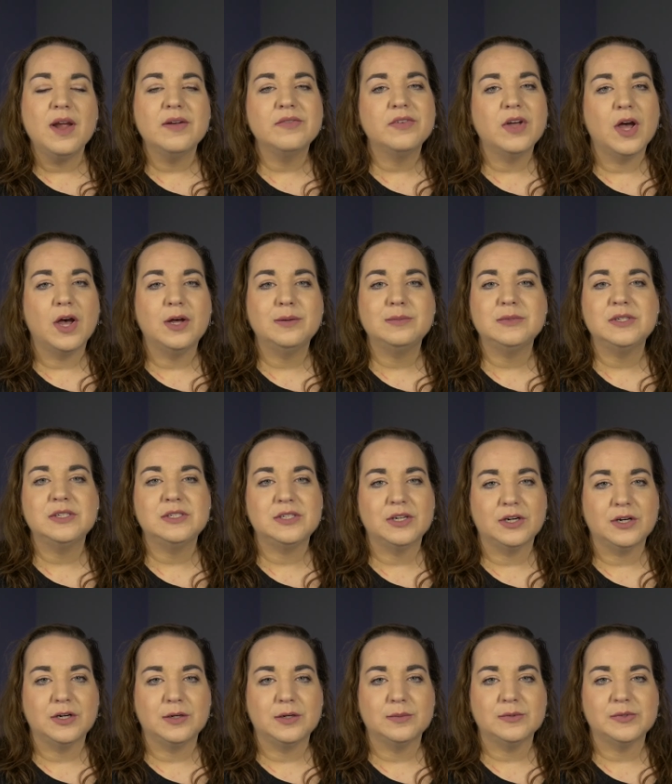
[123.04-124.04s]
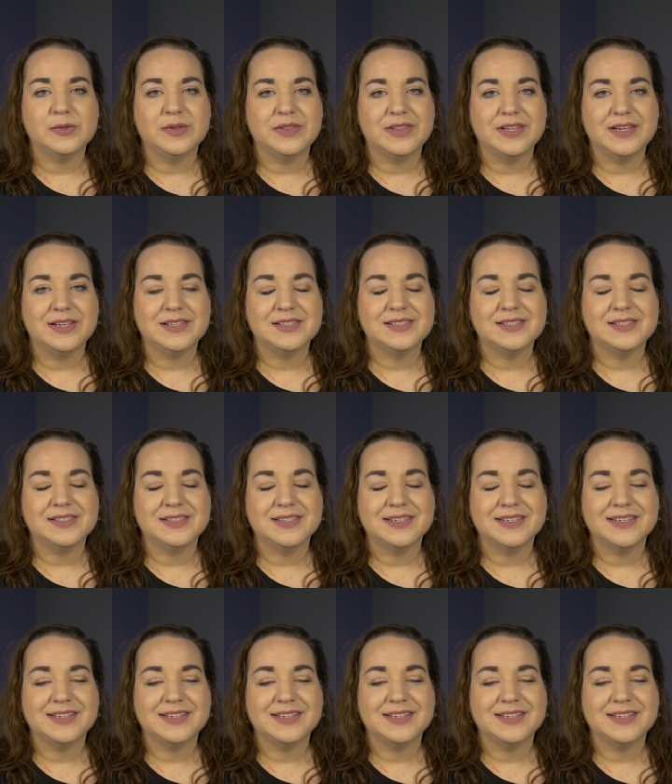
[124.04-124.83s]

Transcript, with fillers: I've come to terms with this.